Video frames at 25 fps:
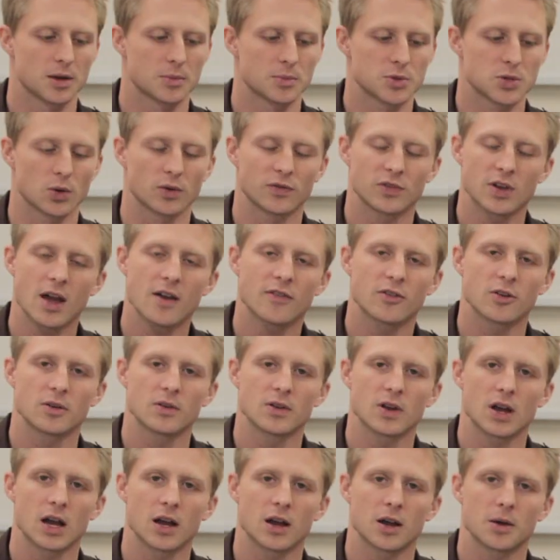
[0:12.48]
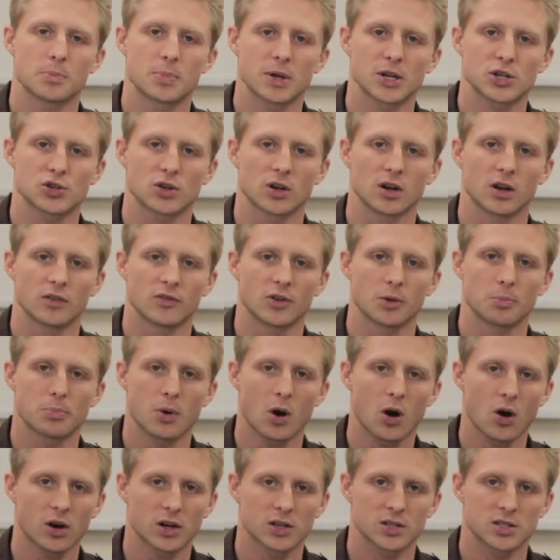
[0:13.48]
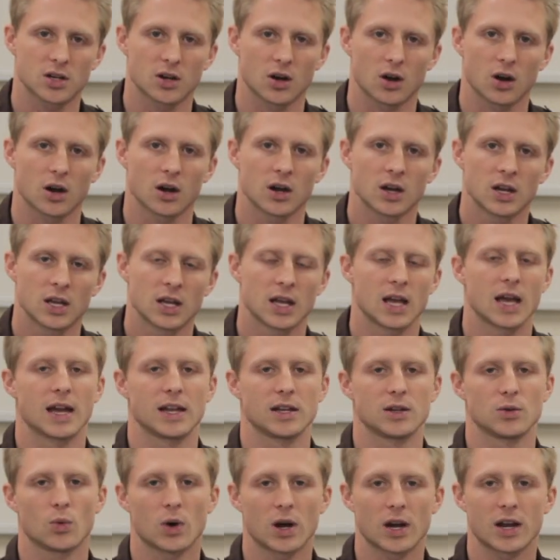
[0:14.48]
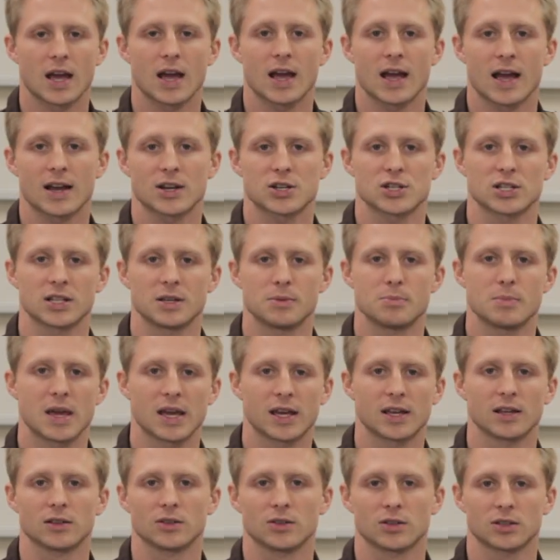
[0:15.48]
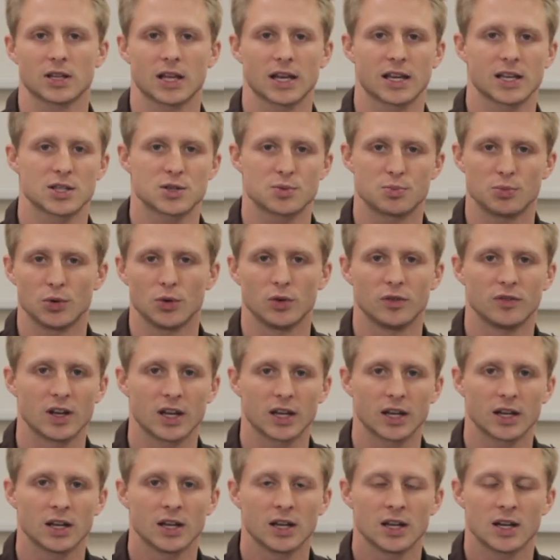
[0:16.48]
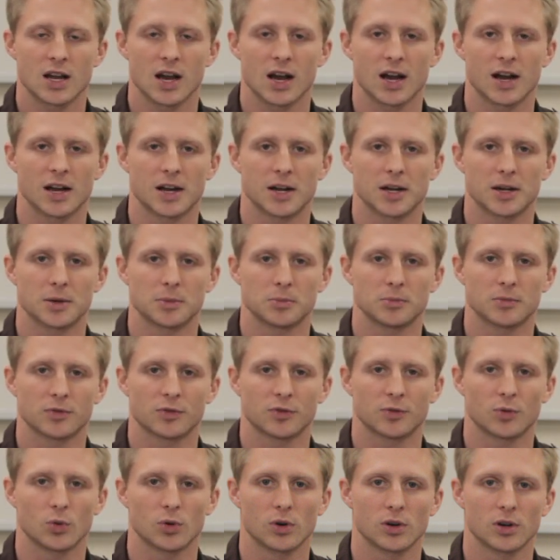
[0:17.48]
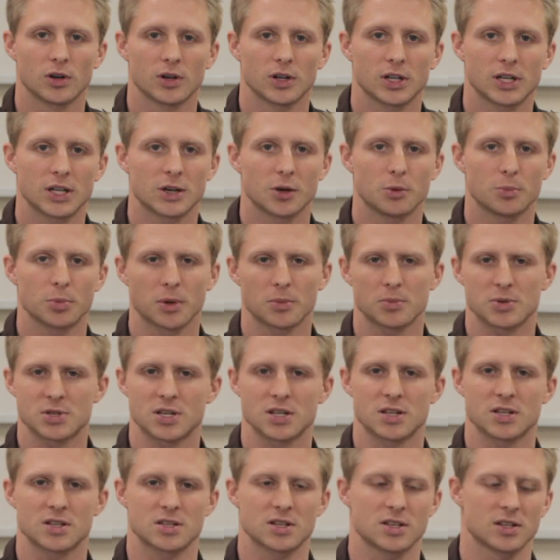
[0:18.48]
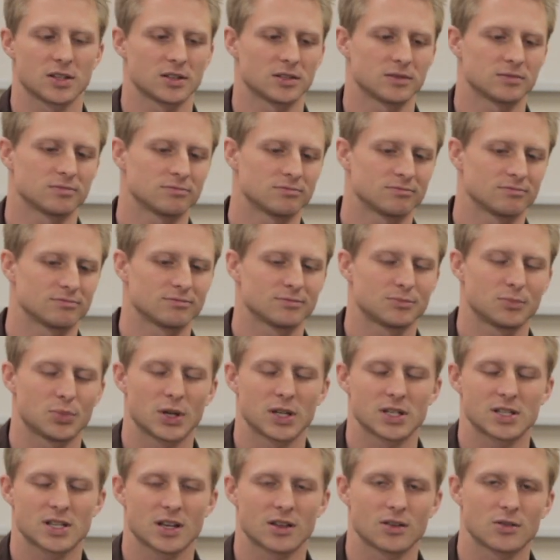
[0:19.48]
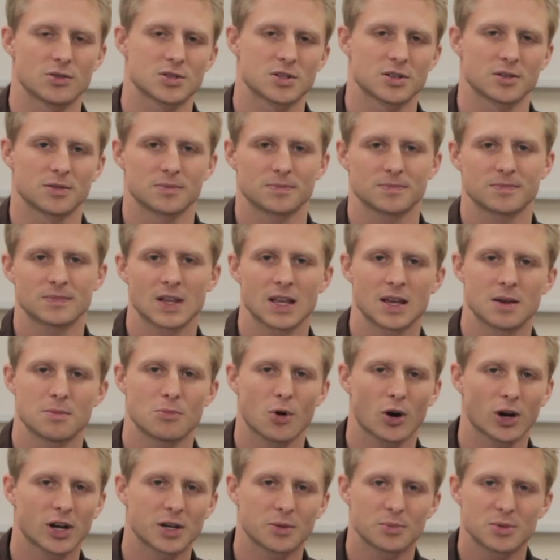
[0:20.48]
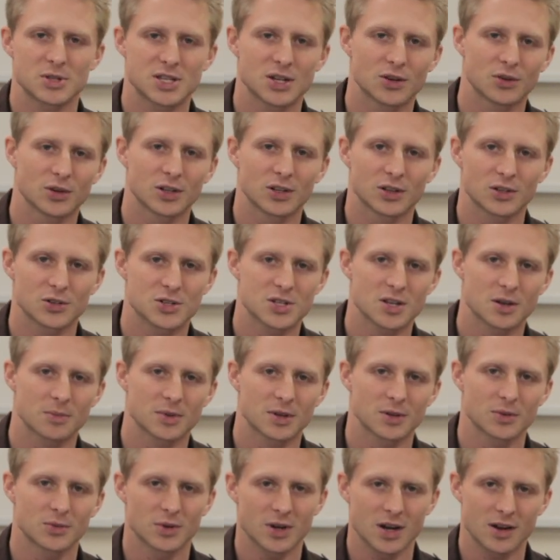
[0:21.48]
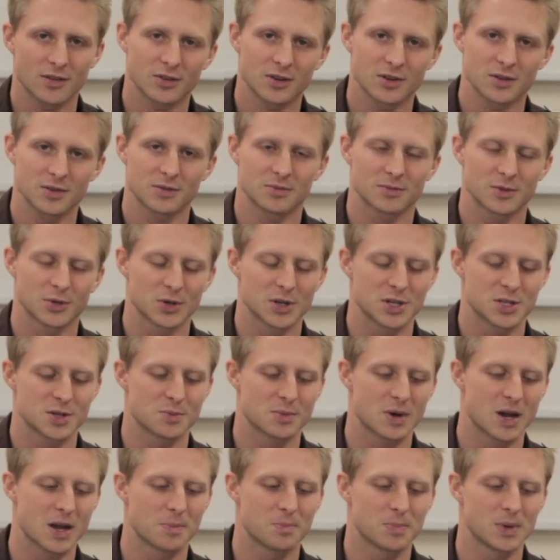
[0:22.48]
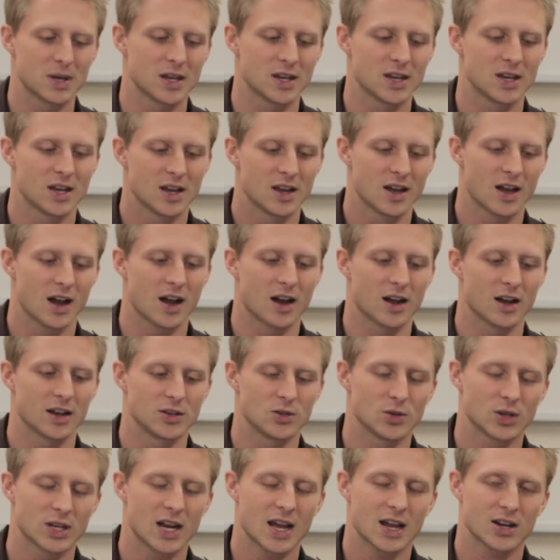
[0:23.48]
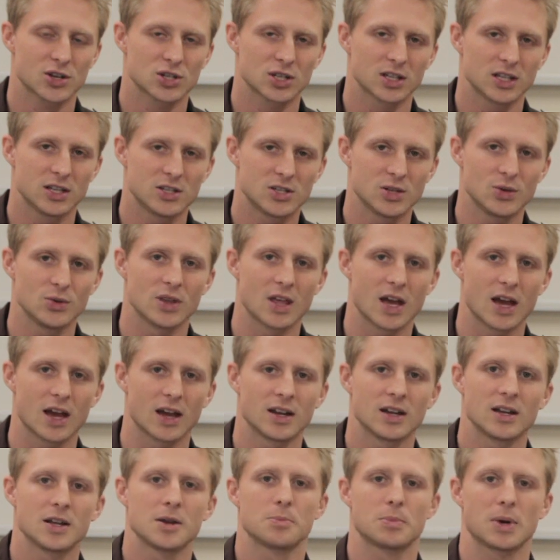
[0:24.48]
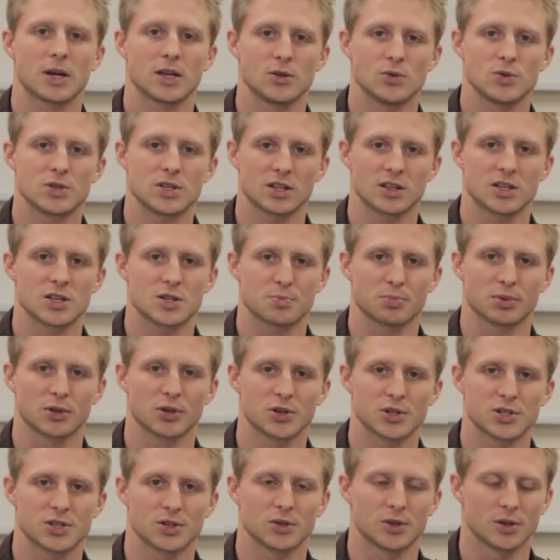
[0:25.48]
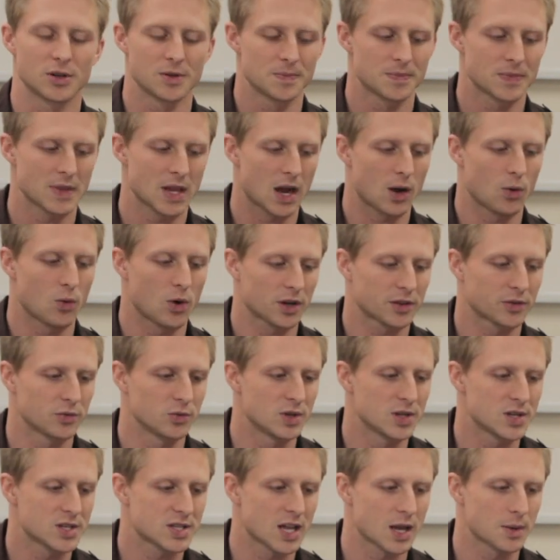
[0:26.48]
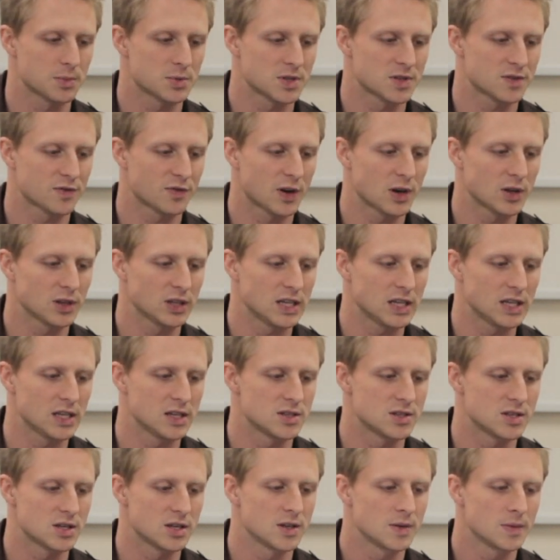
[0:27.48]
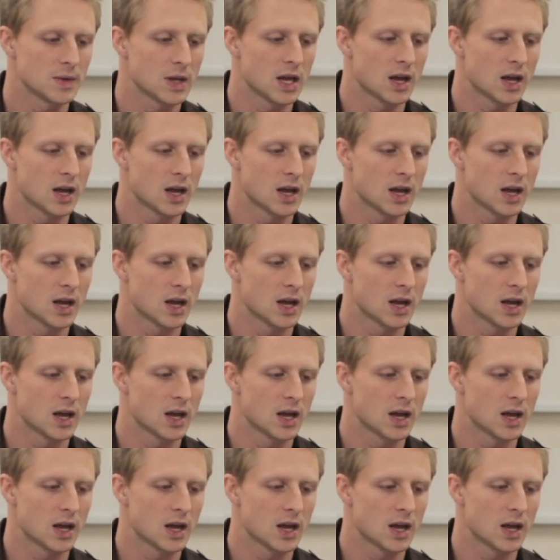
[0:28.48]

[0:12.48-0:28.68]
So if you have a picture of a parked car and you want to actually make it look like it's moving for purposes and putting together some marketing material or something, whatever the reason might be, you can actually do that by using this blur tool. I'll walk through the steps. It's fairly easy.